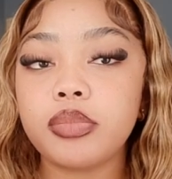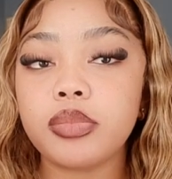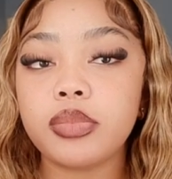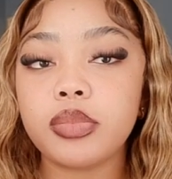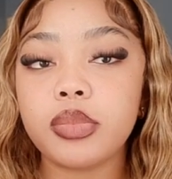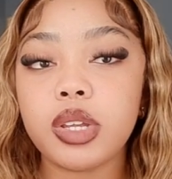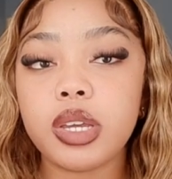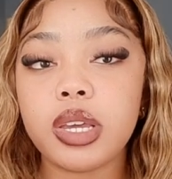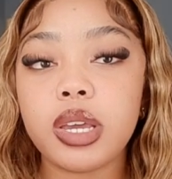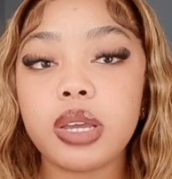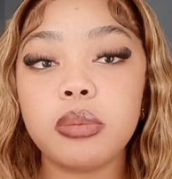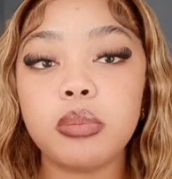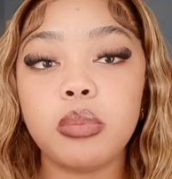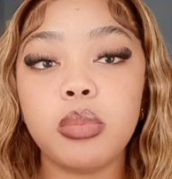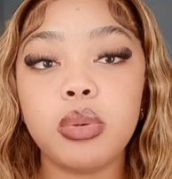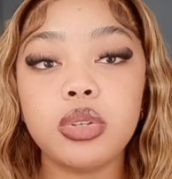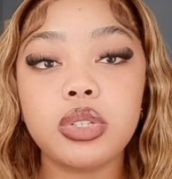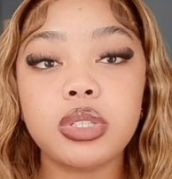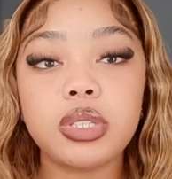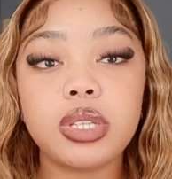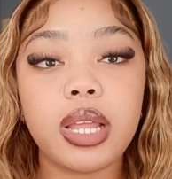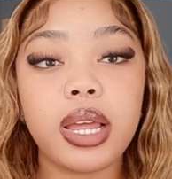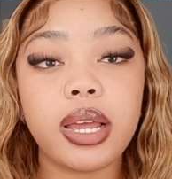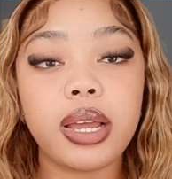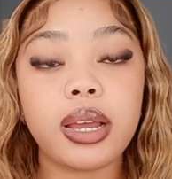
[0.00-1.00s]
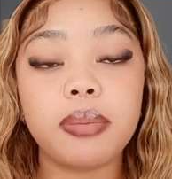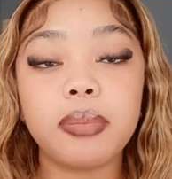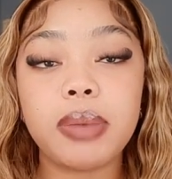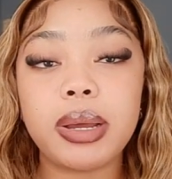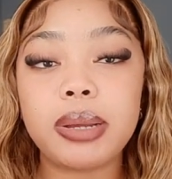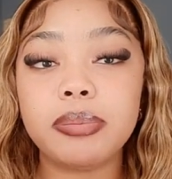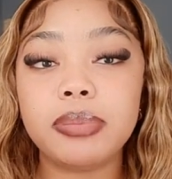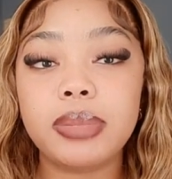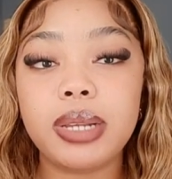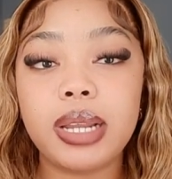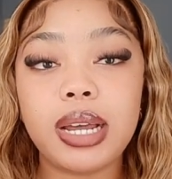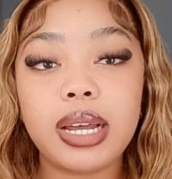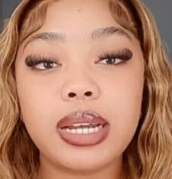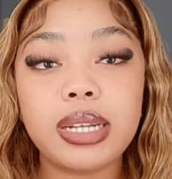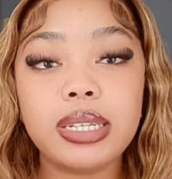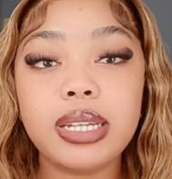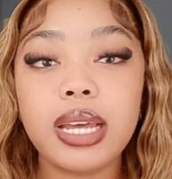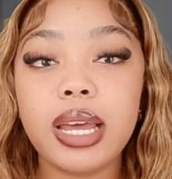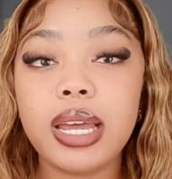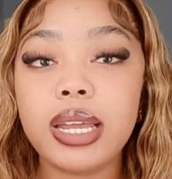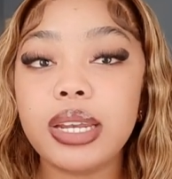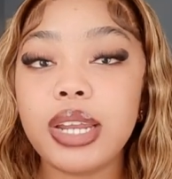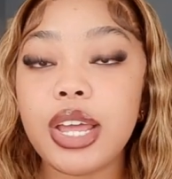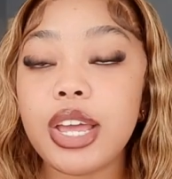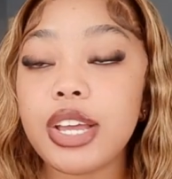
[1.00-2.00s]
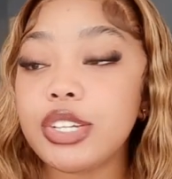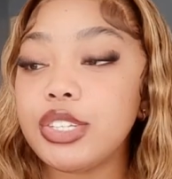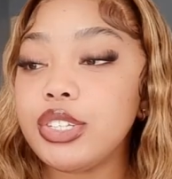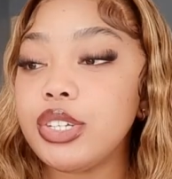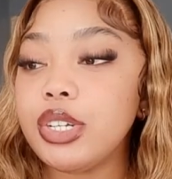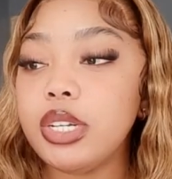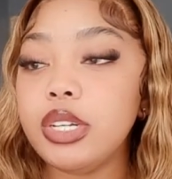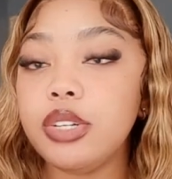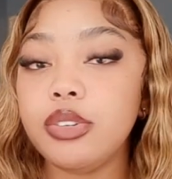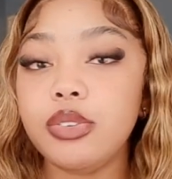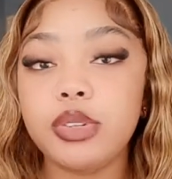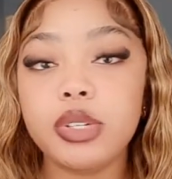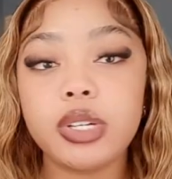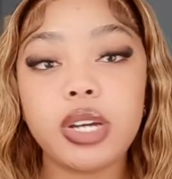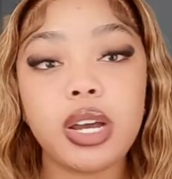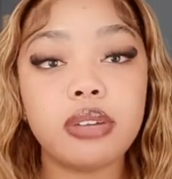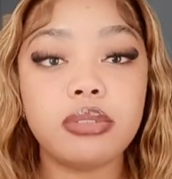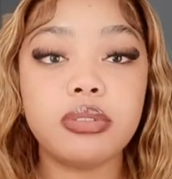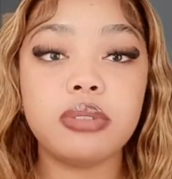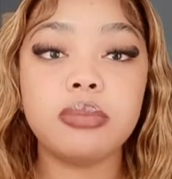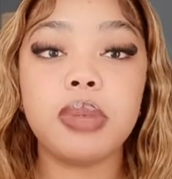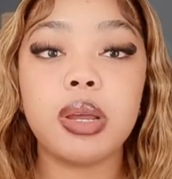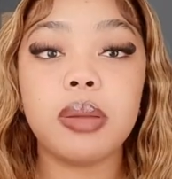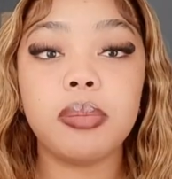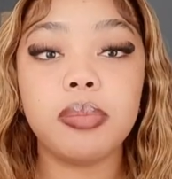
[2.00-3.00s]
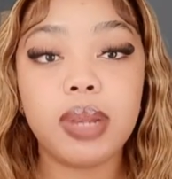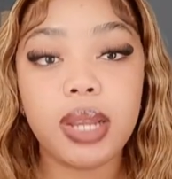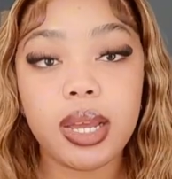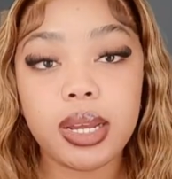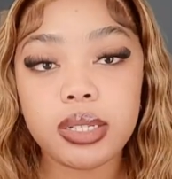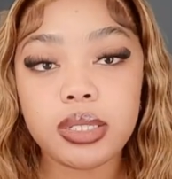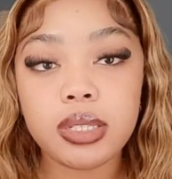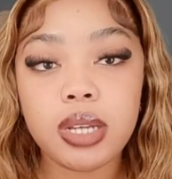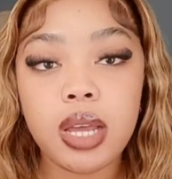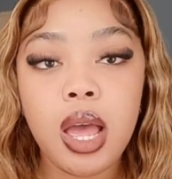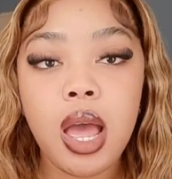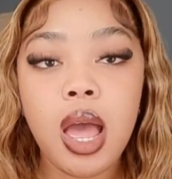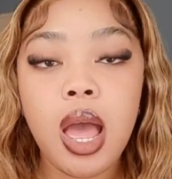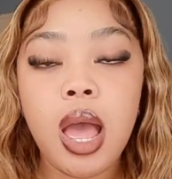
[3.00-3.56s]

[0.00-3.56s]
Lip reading: they can boost like my blood and actually recover my blood,